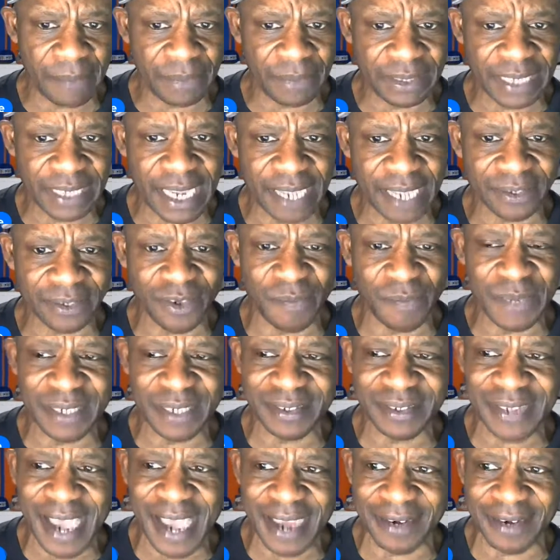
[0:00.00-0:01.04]
But yeah, it's gonna be
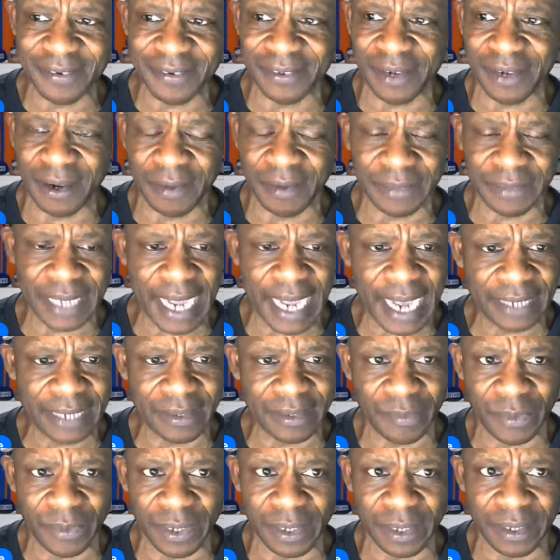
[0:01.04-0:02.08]
exciting, guys
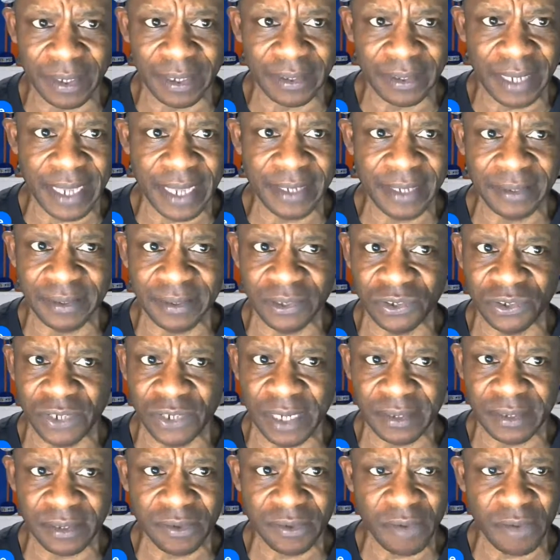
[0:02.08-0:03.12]
and ladies and
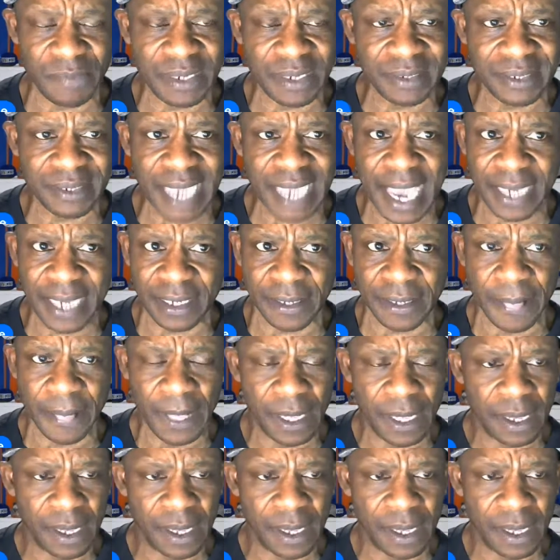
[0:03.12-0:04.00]
gents. It's gonna be exciting.